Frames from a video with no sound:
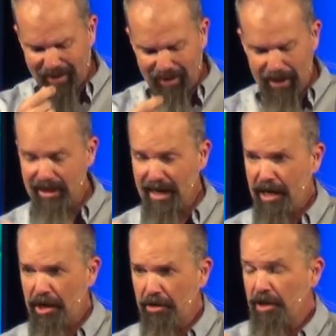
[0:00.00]
as they
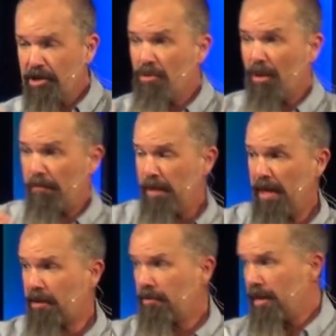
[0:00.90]
hear that you are
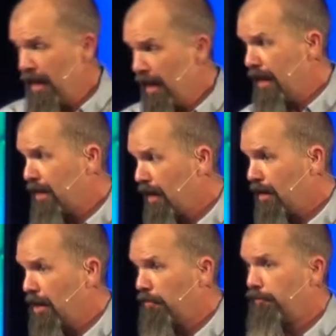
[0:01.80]
bigger than anything
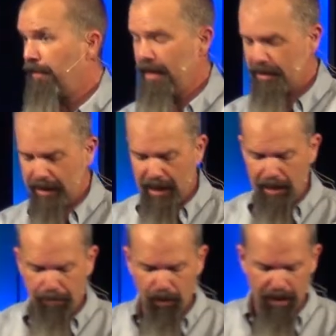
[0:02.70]
they'll face, God, I
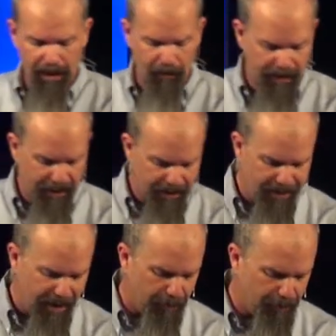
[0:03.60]
pray that would get
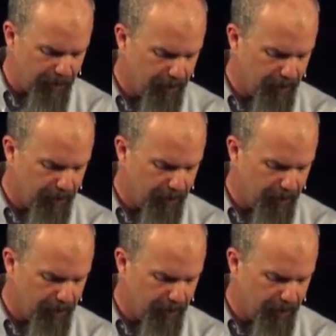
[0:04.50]
deep.